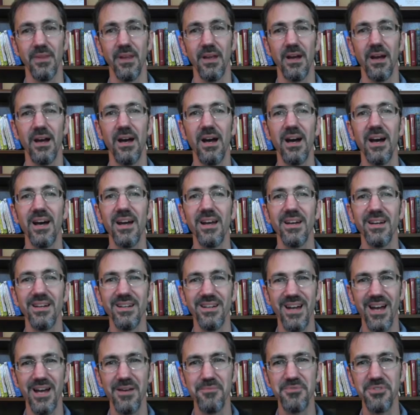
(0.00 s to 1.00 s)
Hi,
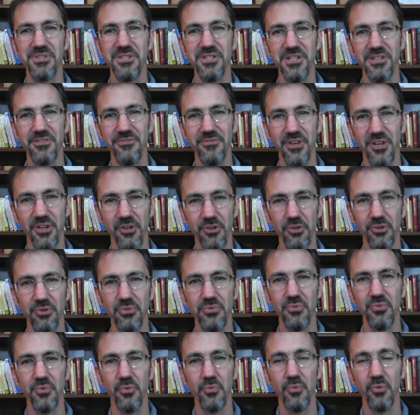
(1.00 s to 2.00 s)
I'm Steve
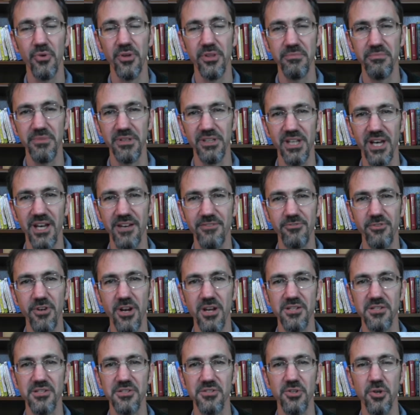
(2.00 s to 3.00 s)
Hingle with
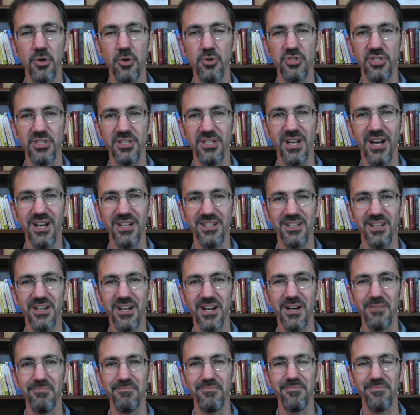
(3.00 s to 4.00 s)

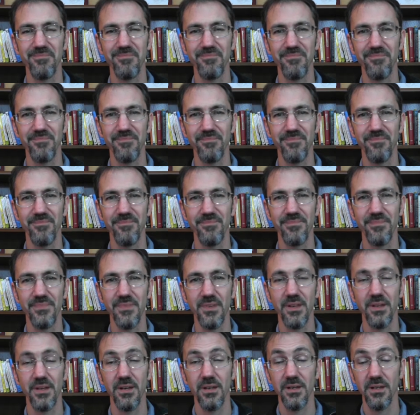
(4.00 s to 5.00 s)
MidlifeCrisisCoaching.com.
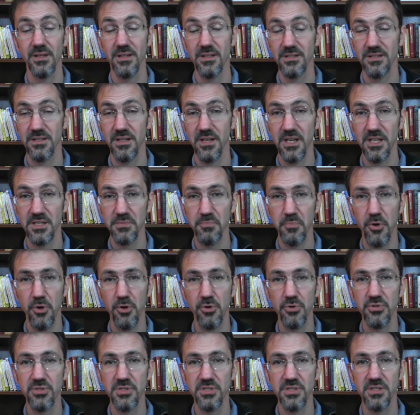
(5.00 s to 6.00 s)
Today's
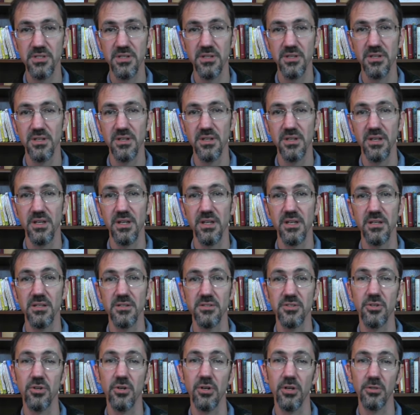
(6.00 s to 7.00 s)
post
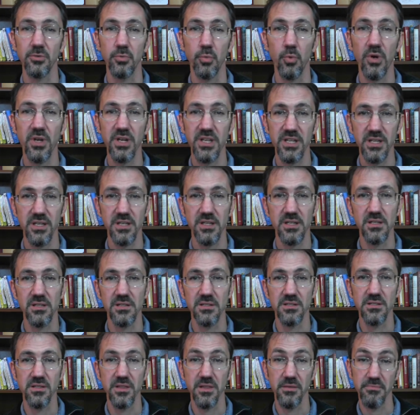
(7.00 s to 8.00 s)
is called What
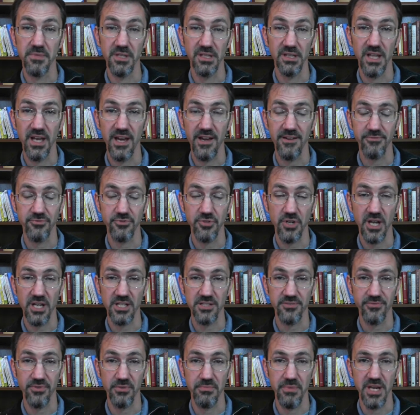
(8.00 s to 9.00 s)
is the Midlife
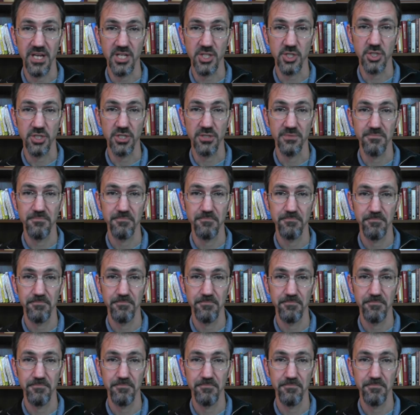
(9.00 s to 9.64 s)
Transformation?